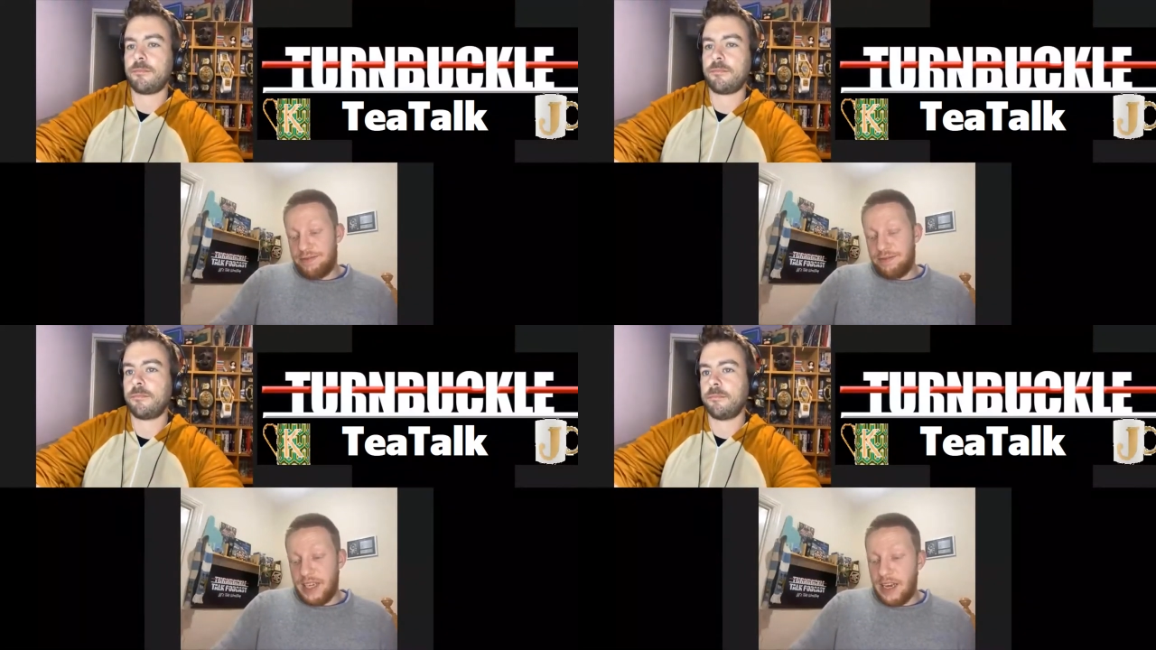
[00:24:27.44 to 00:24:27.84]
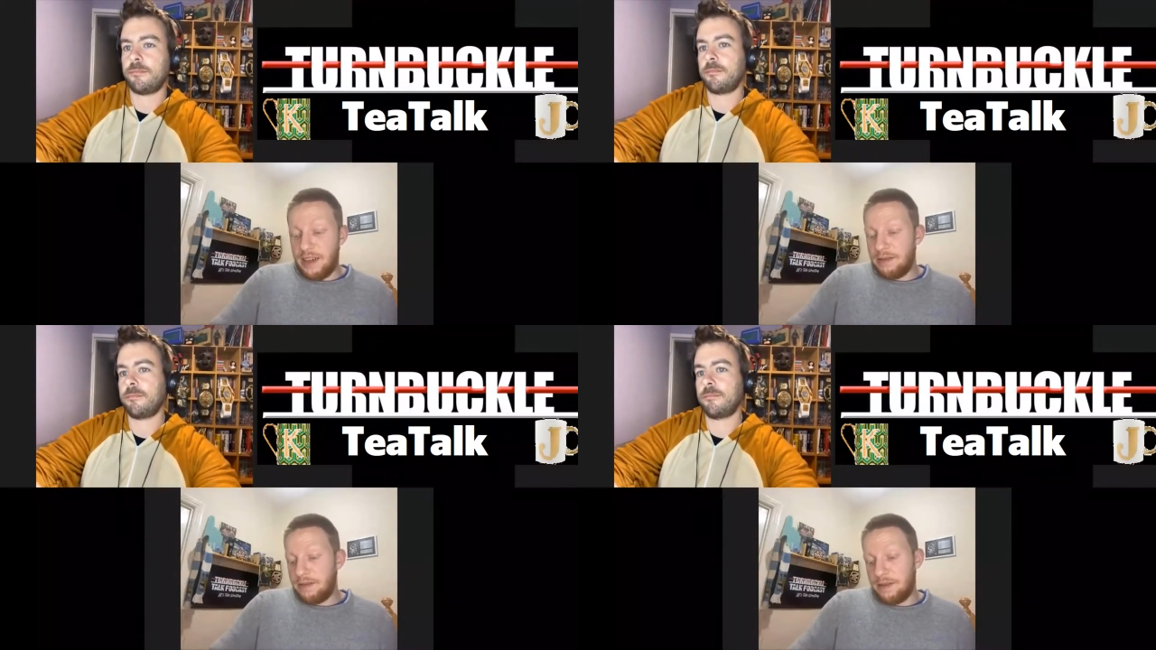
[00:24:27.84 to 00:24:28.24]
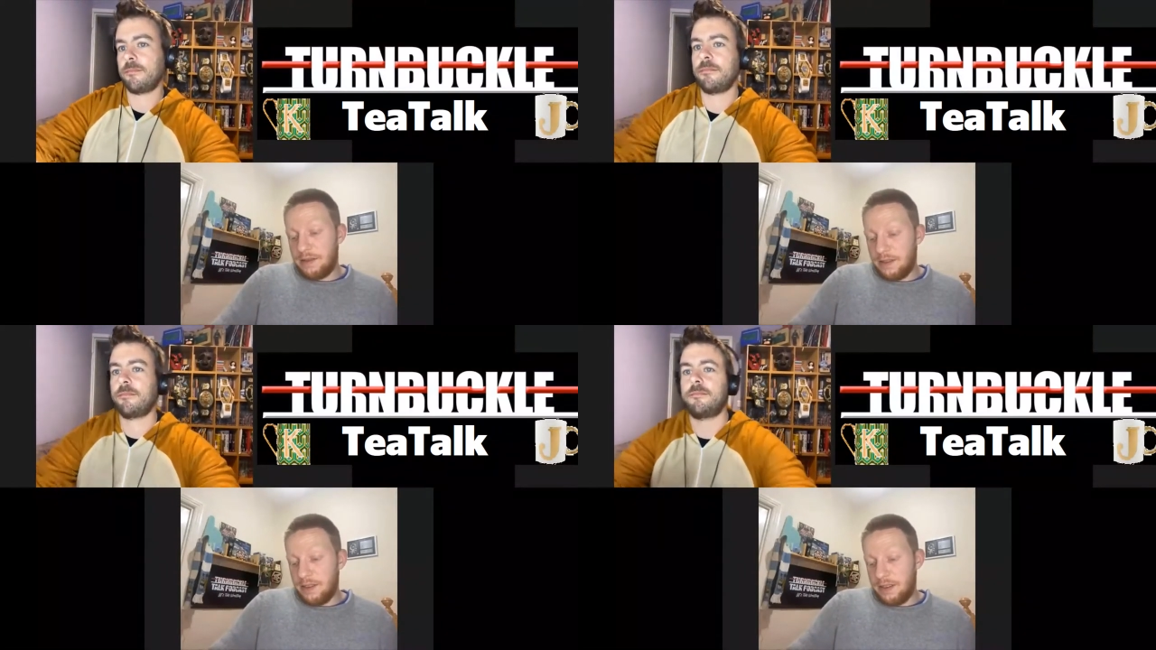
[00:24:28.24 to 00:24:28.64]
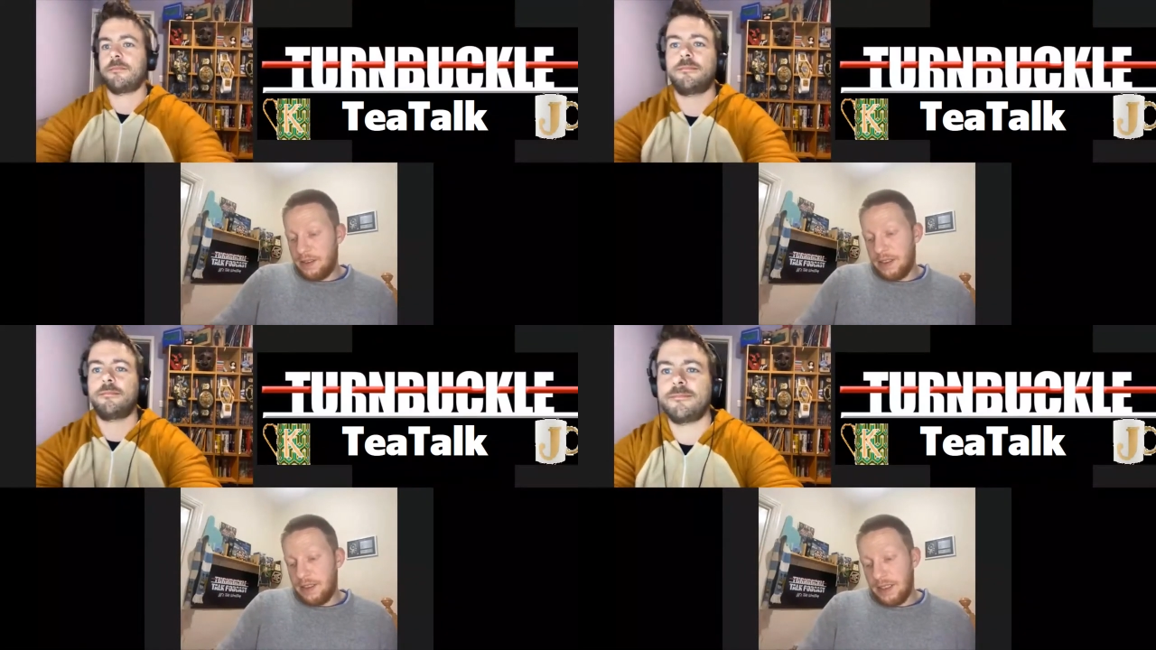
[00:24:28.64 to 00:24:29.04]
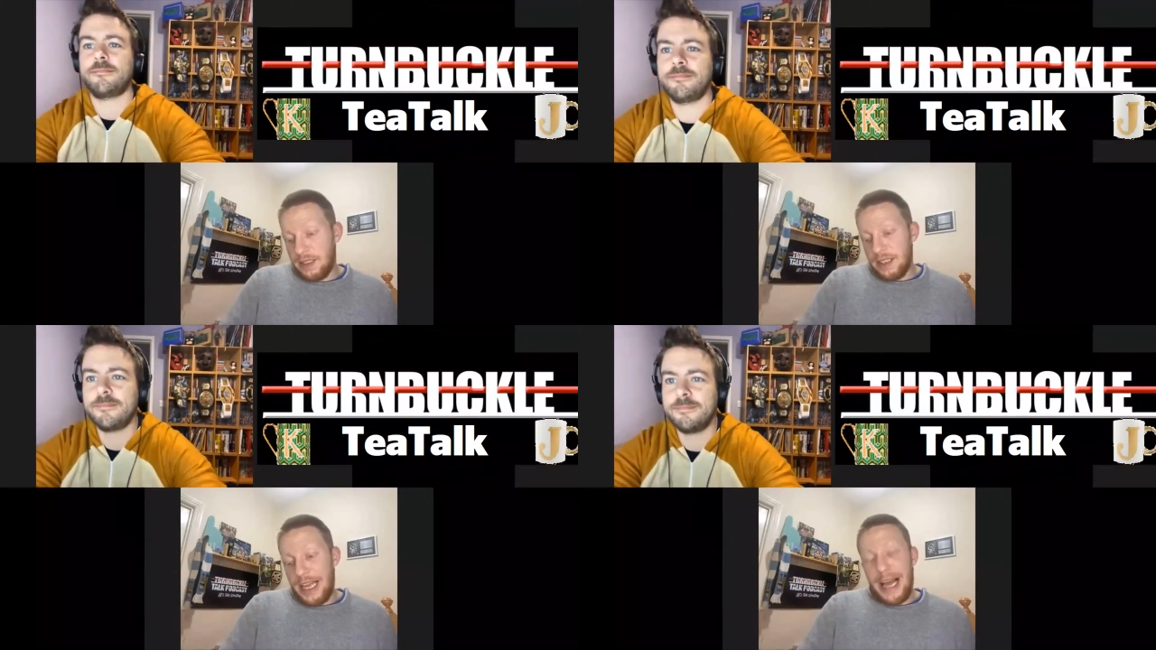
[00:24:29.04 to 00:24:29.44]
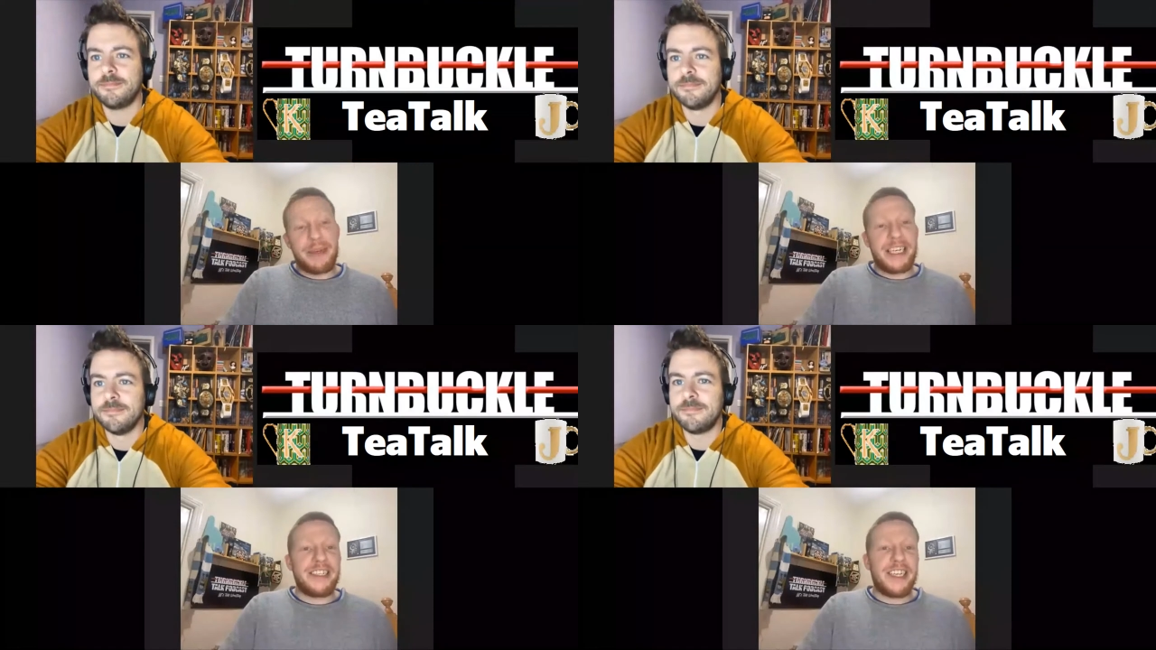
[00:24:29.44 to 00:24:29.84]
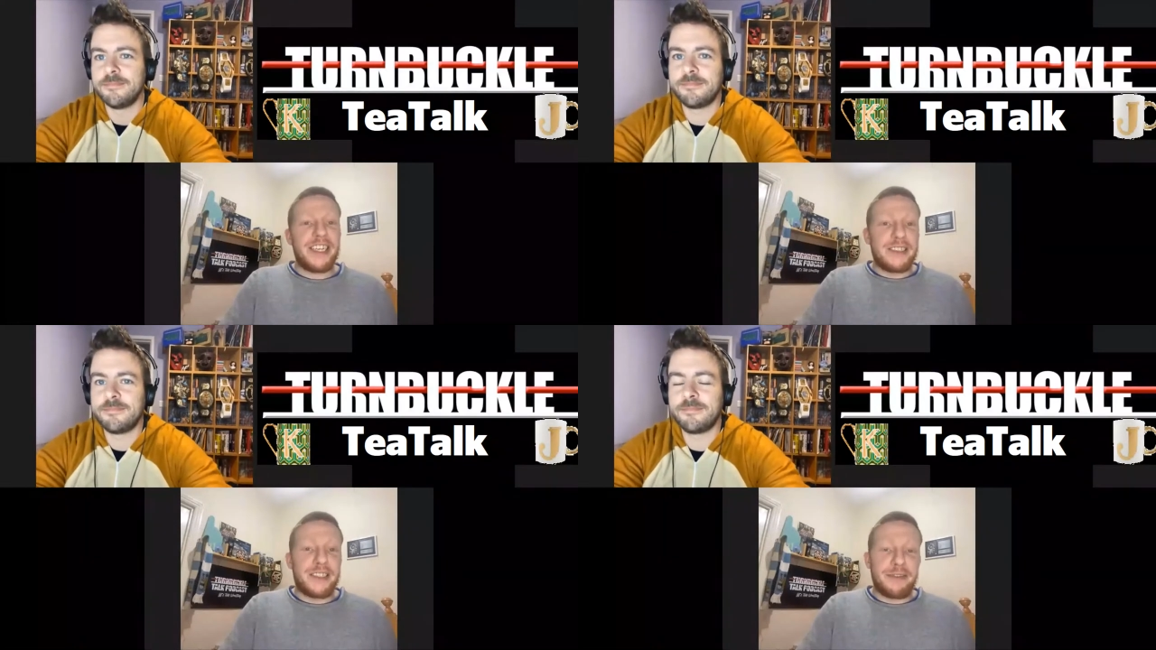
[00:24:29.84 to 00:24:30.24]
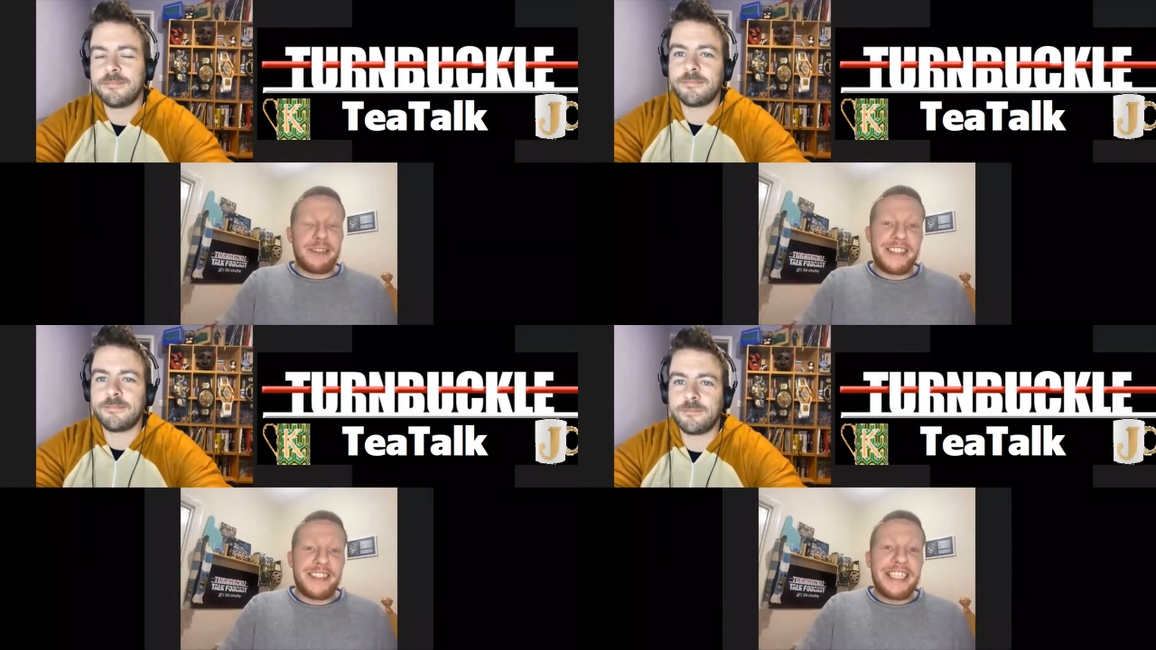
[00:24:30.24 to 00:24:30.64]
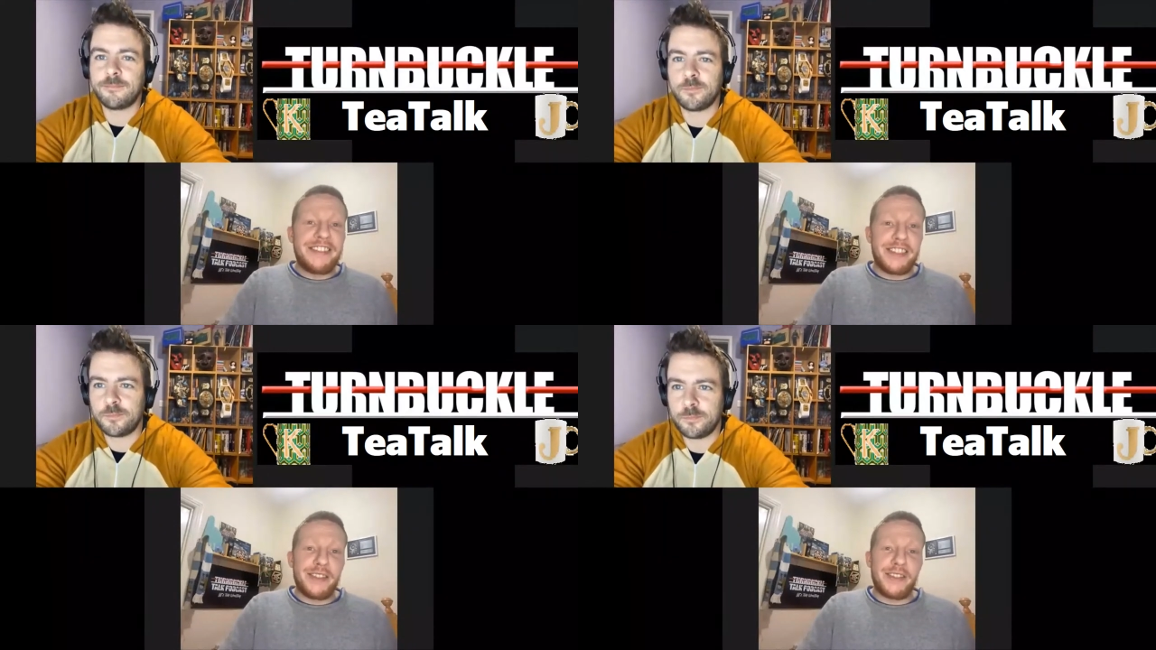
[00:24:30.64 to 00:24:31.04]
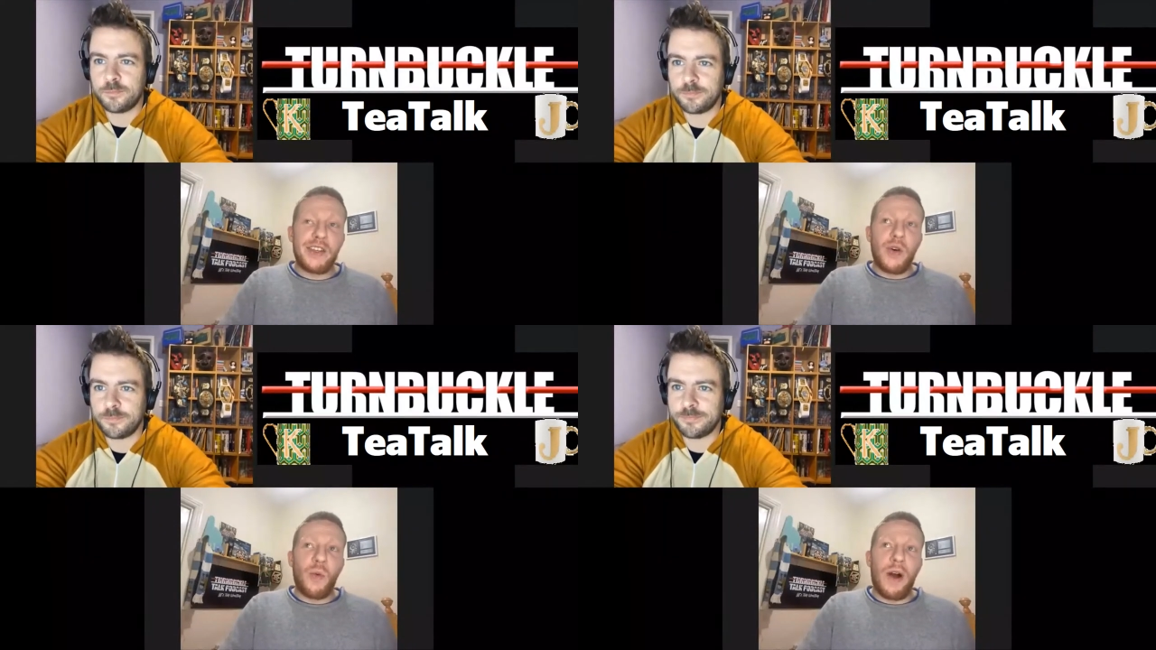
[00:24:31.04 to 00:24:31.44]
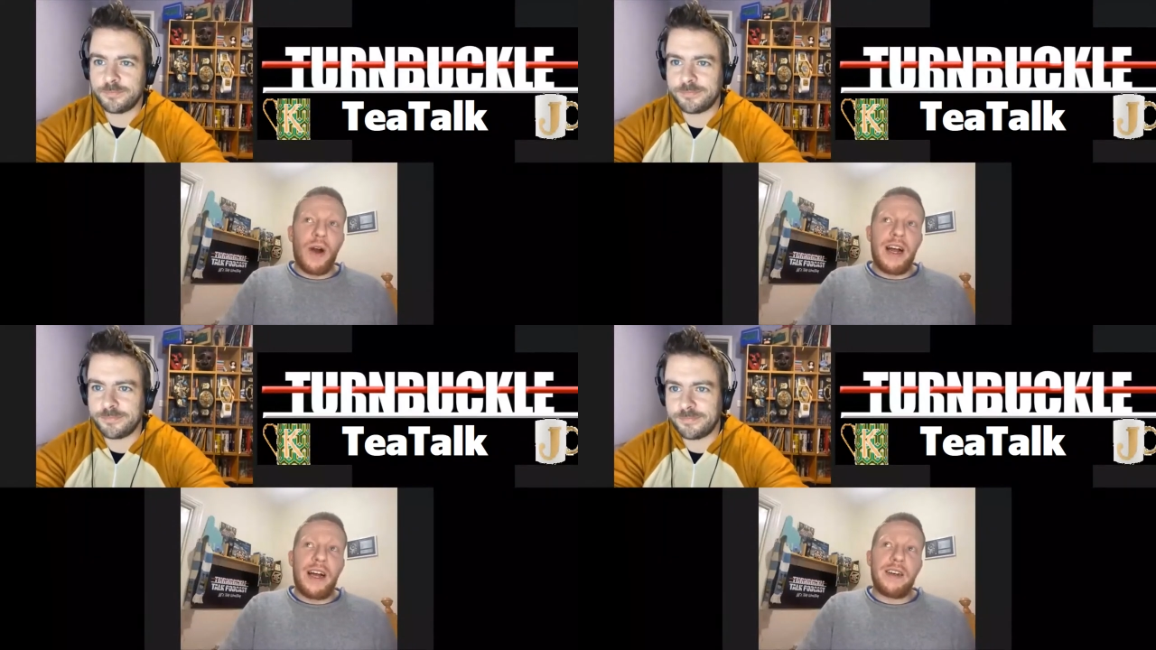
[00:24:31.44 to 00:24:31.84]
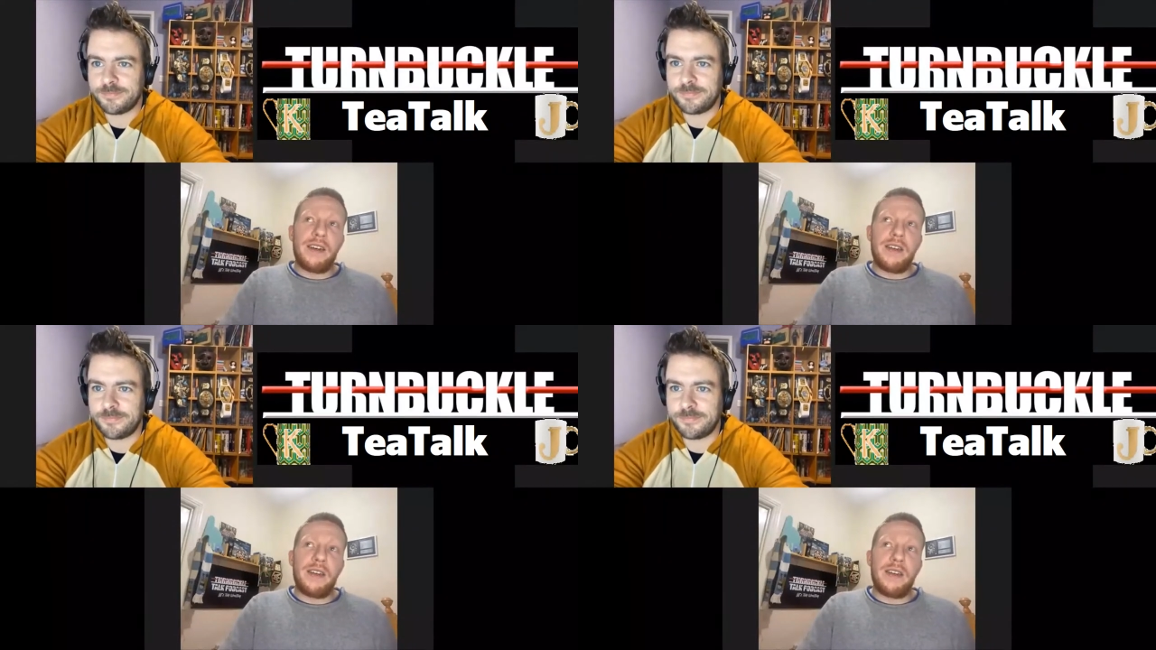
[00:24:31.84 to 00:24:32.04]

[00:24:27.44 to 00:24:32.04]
Speaker 1: Yeah. I mean, there is the incident where